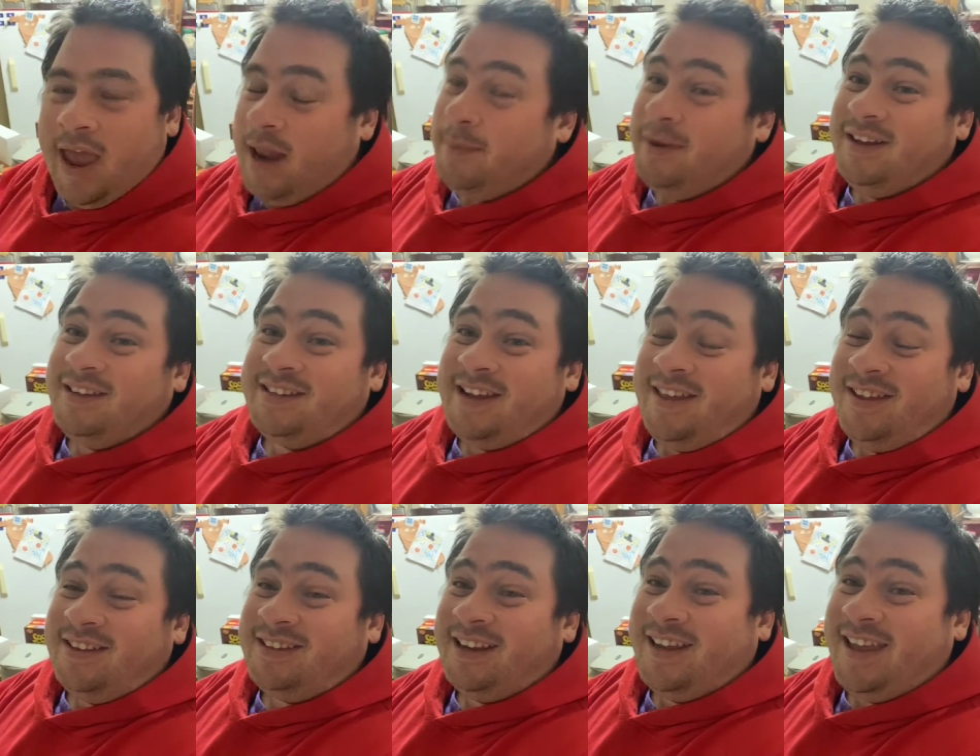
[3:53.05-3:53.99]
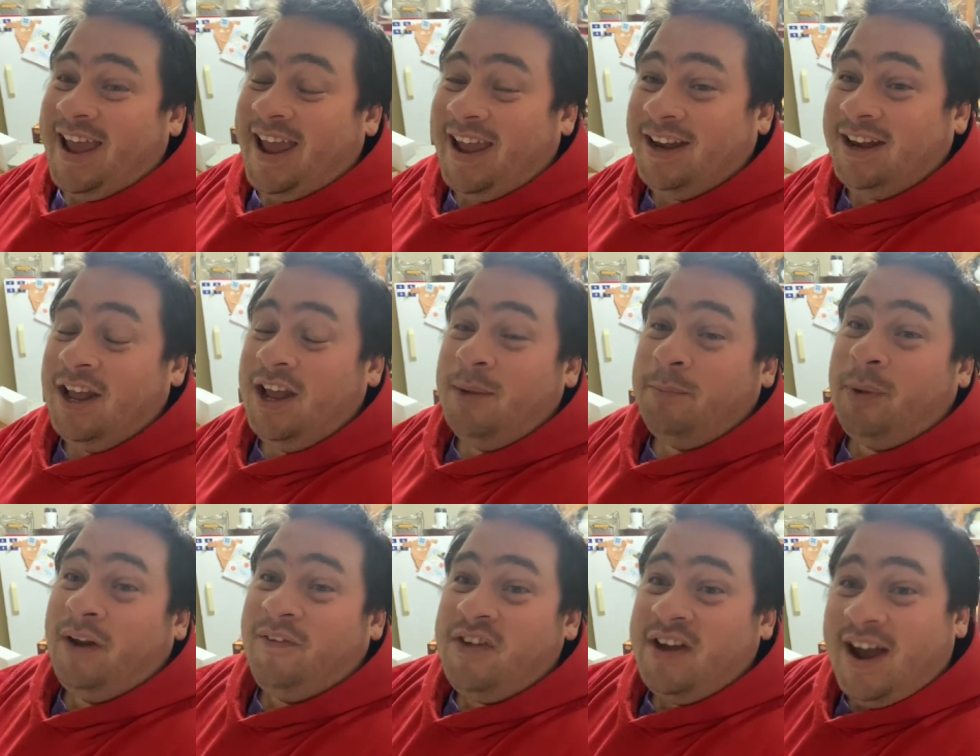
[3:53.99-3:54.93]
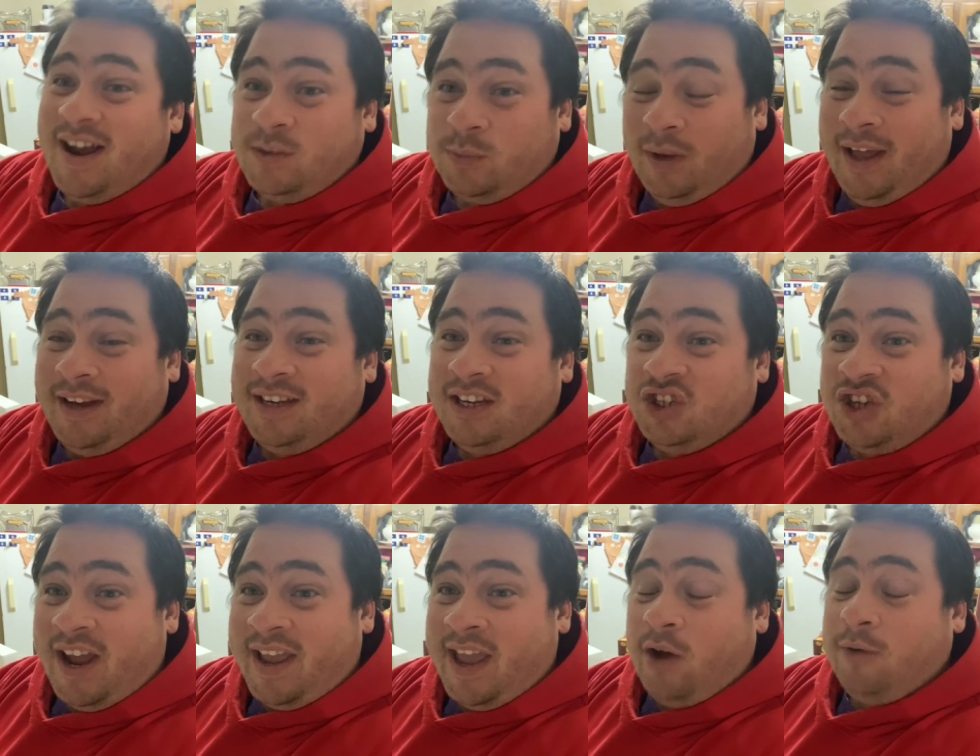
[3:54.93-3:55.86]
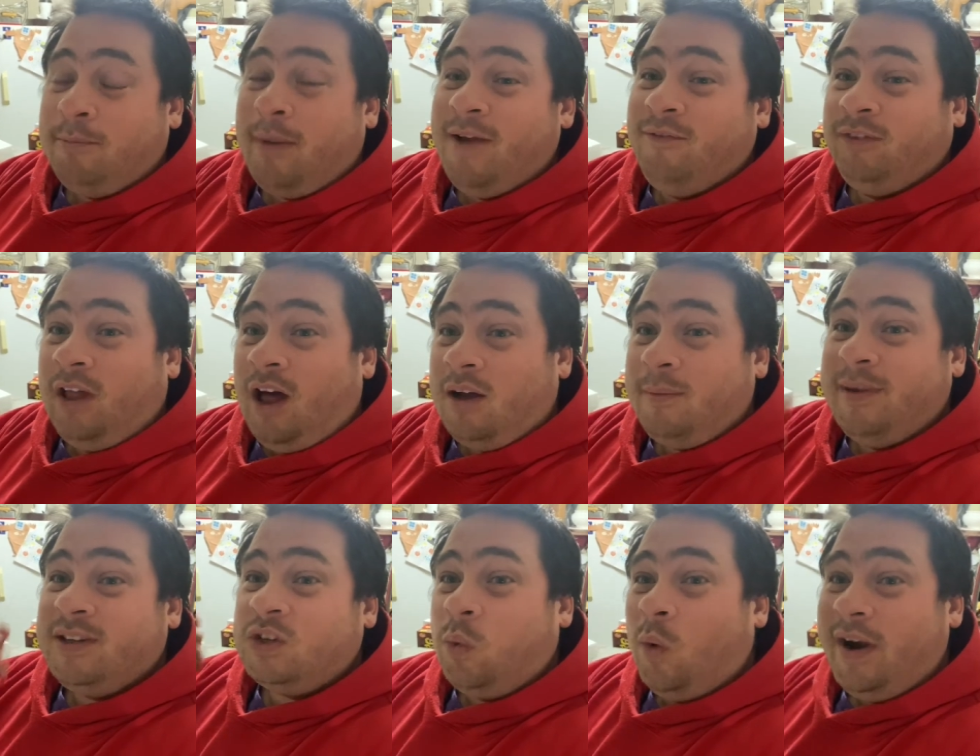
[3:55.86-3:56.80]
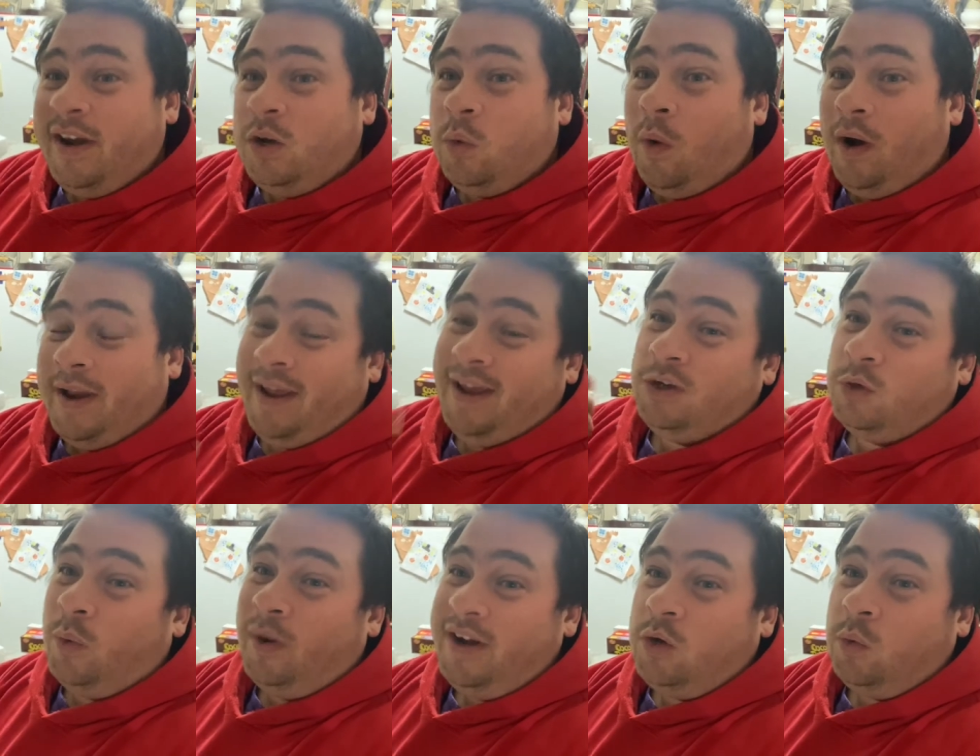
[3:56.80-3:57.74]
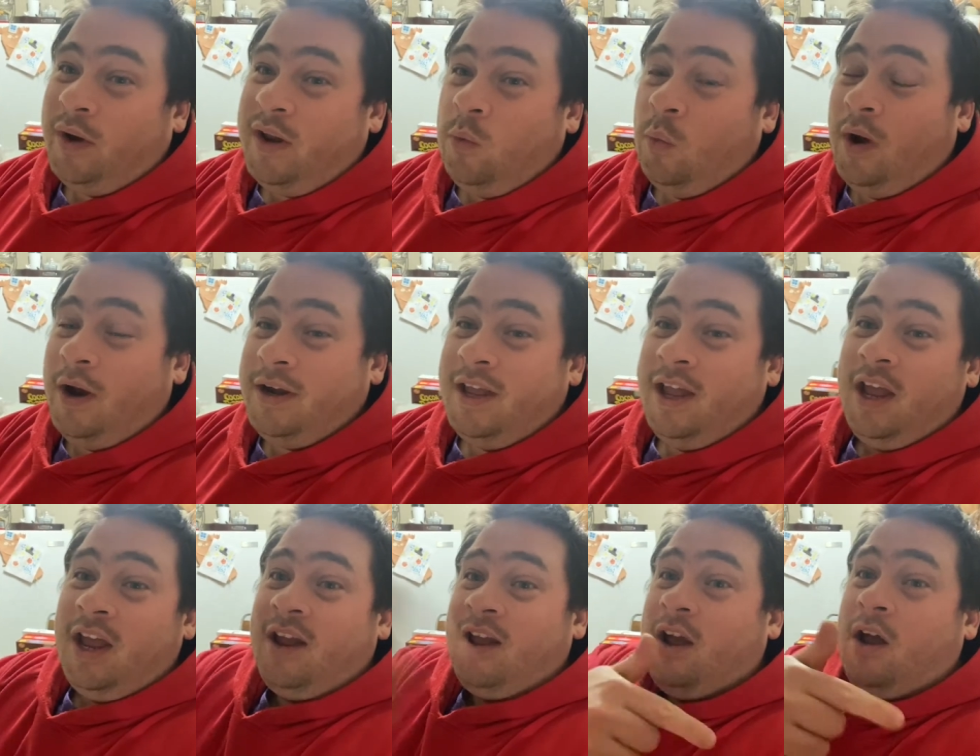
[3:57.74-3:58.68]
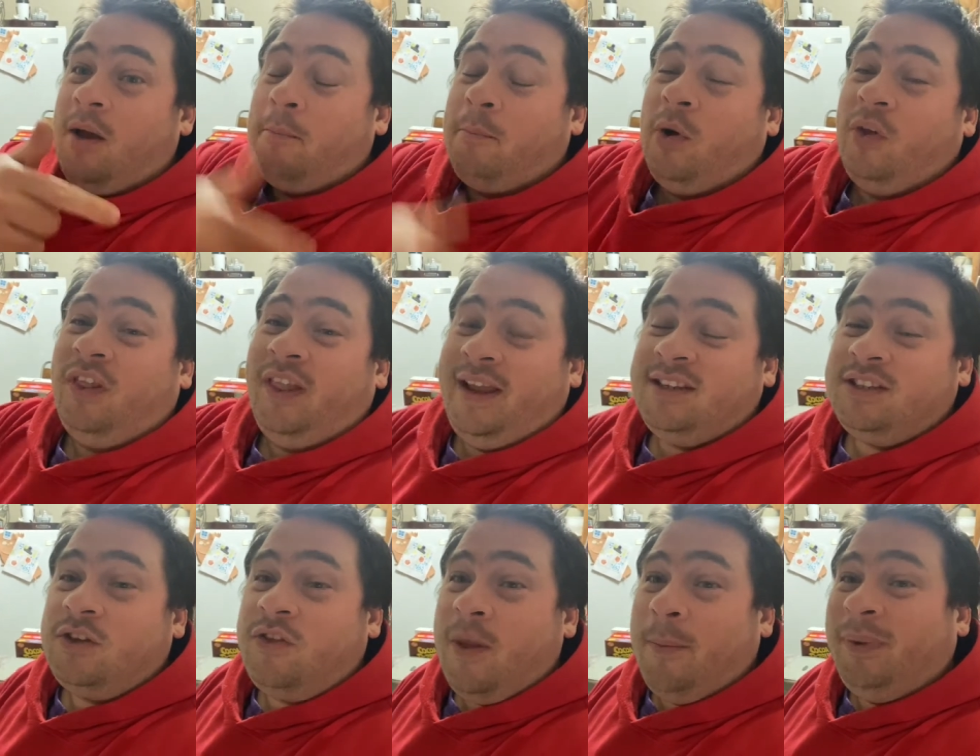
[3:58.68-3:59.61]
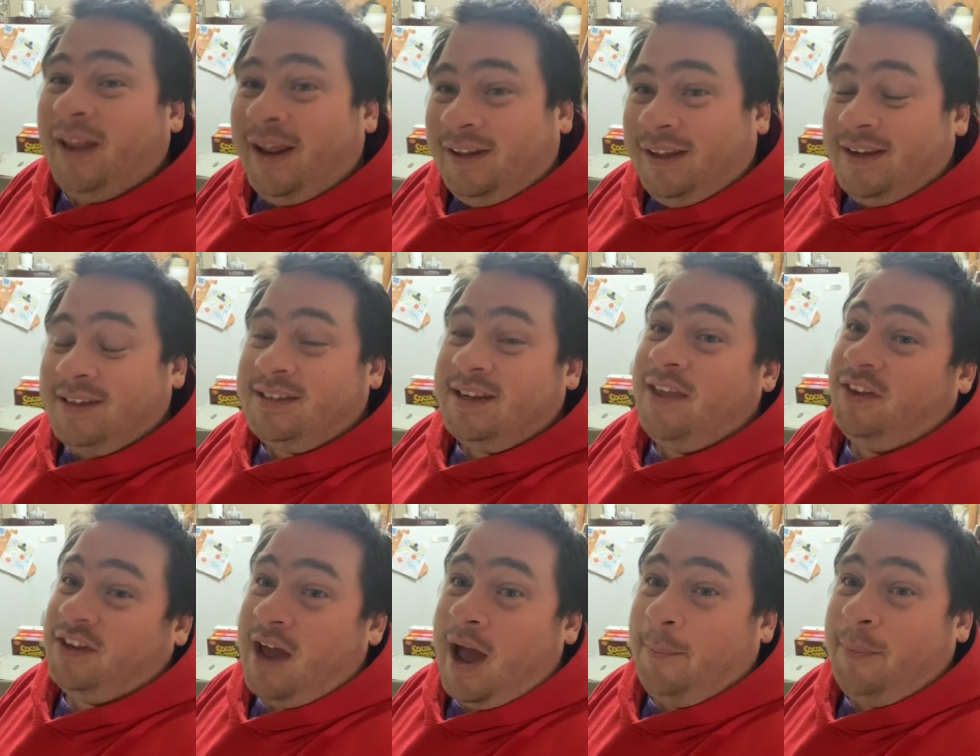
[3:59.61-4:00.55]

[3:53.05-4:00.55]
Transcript: And I'm gonna say this again, but if you guys would like to check out my Vlogmas twenty twenty and twenty twenty-one, both links to the playlist in the top